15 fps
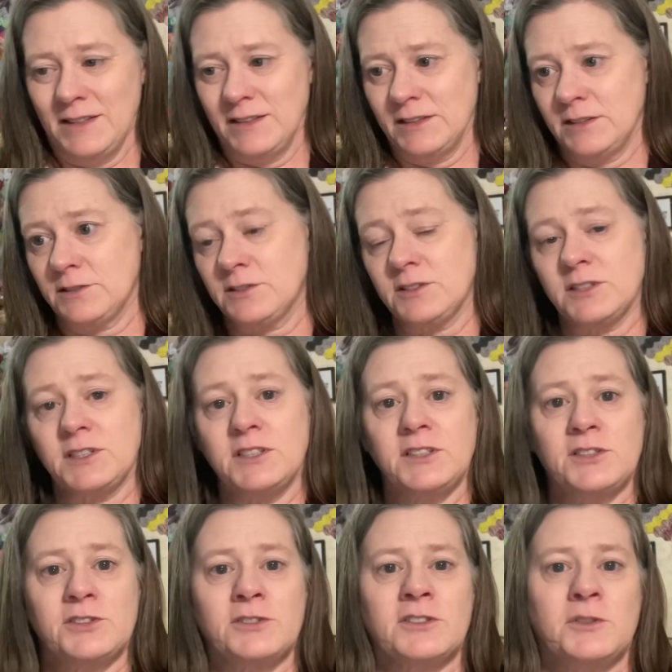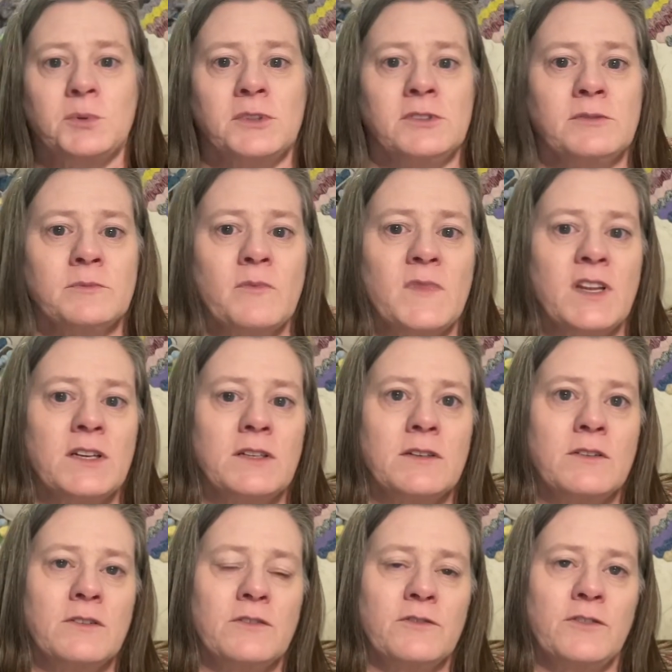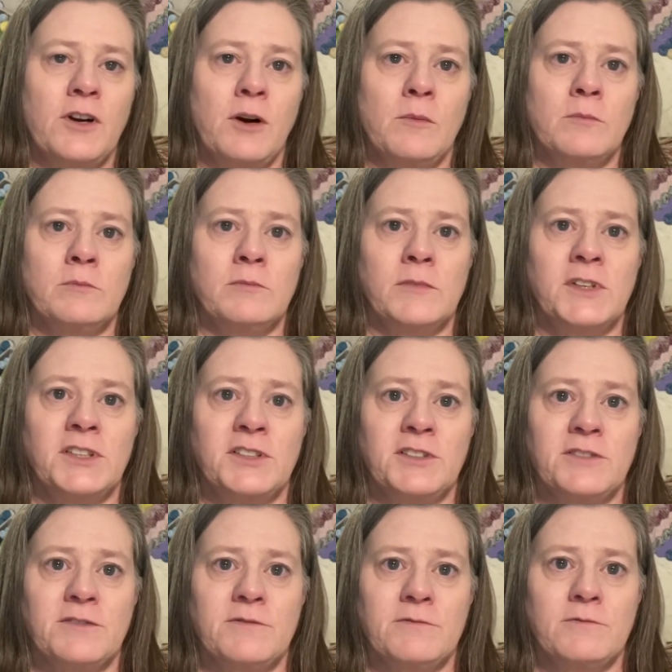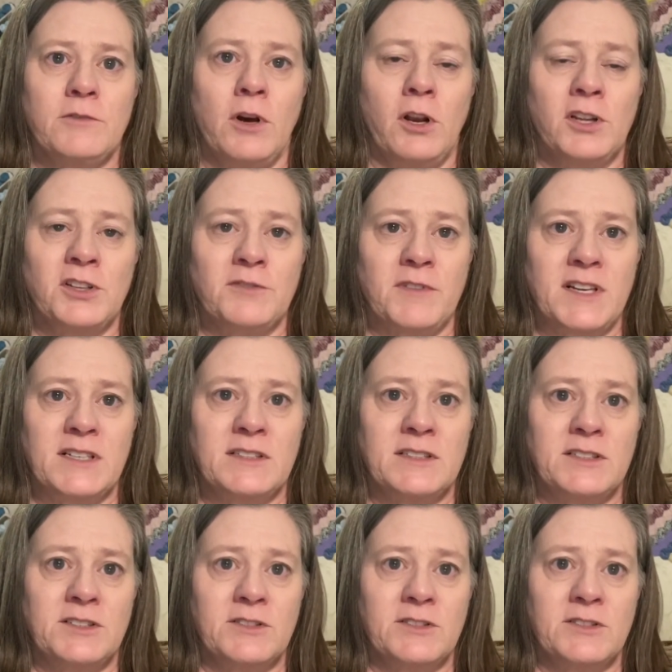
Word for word: This is the t-shirt quilt from his all his races.